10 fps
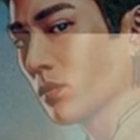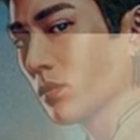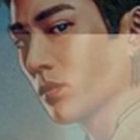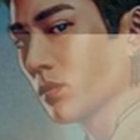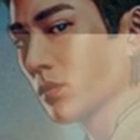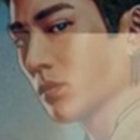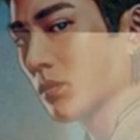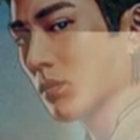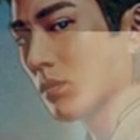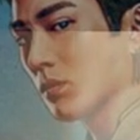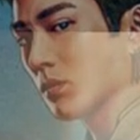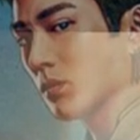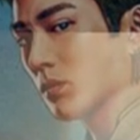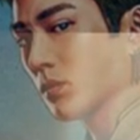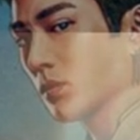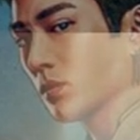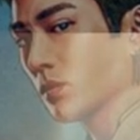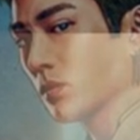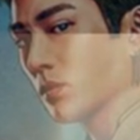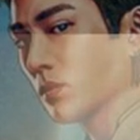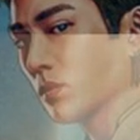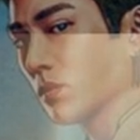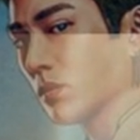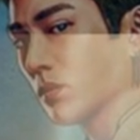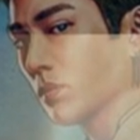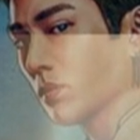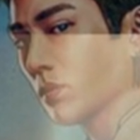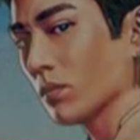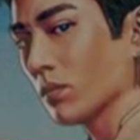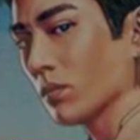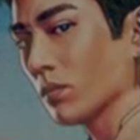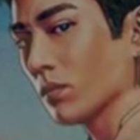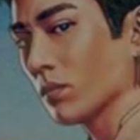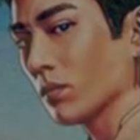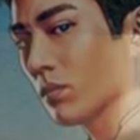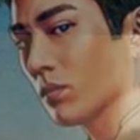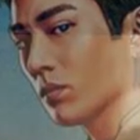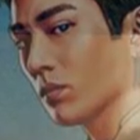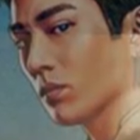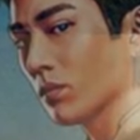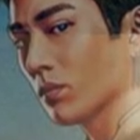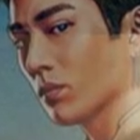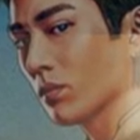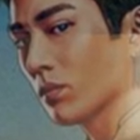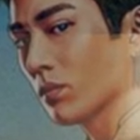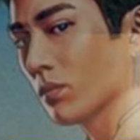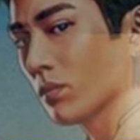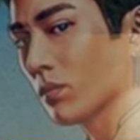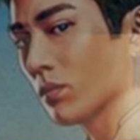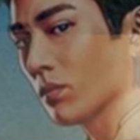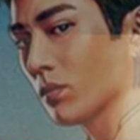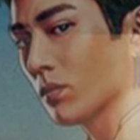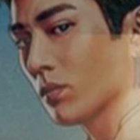[no speech]